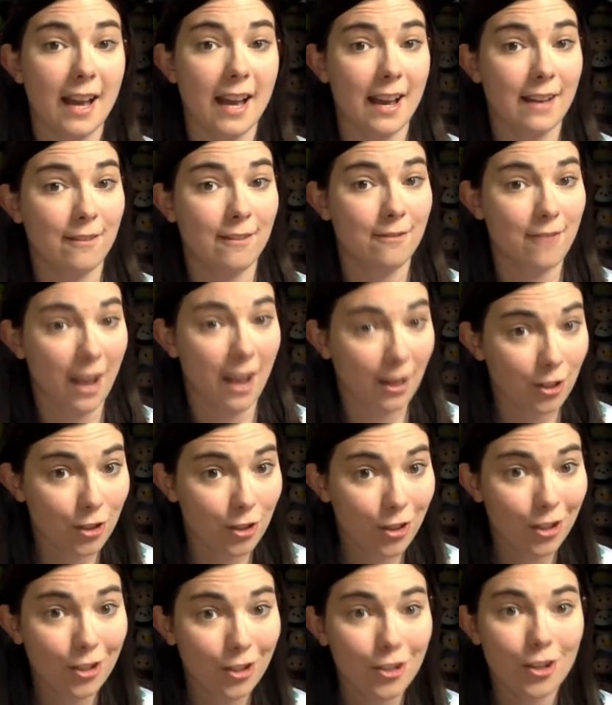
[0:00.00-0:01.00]

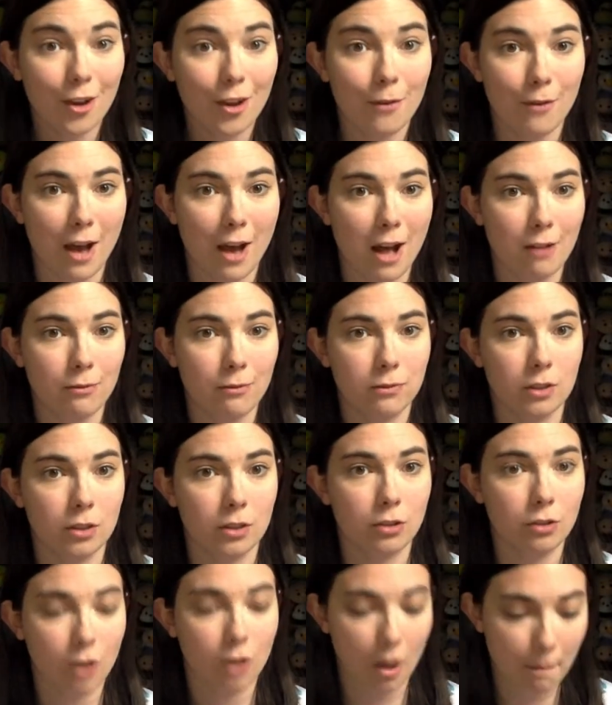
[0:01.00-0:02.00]
Adventures of
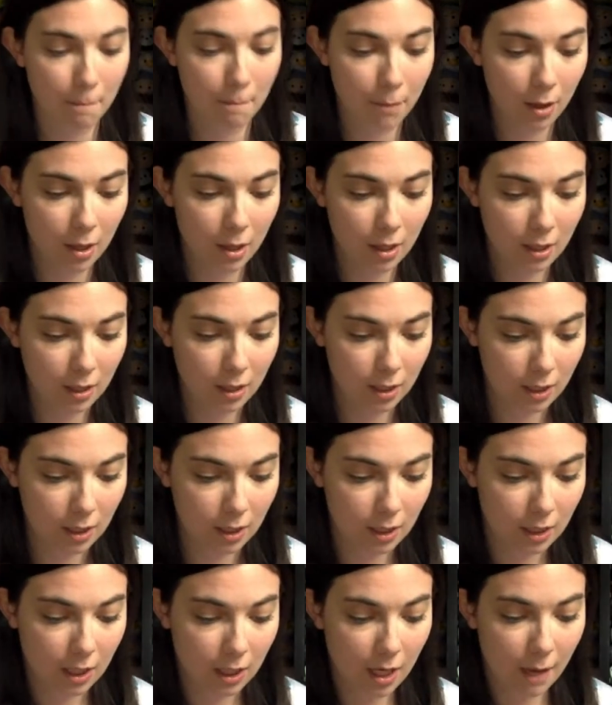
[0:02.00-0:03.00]
Alfred Crump
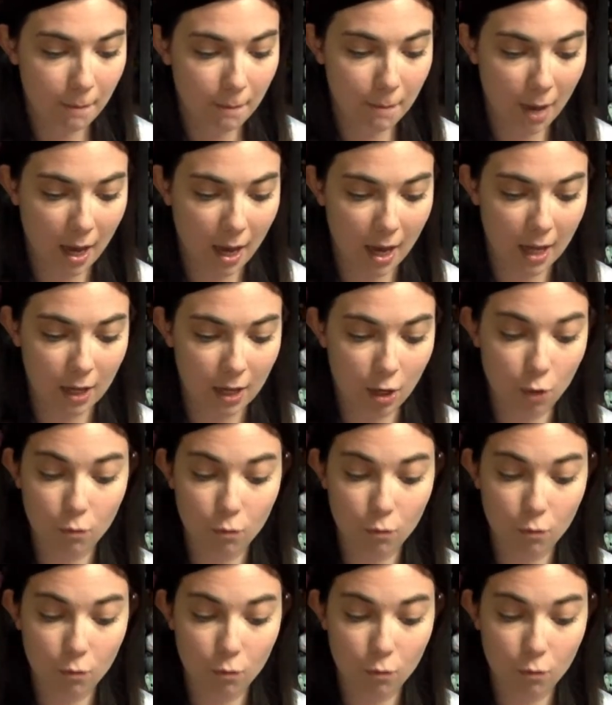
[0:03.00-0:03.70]
by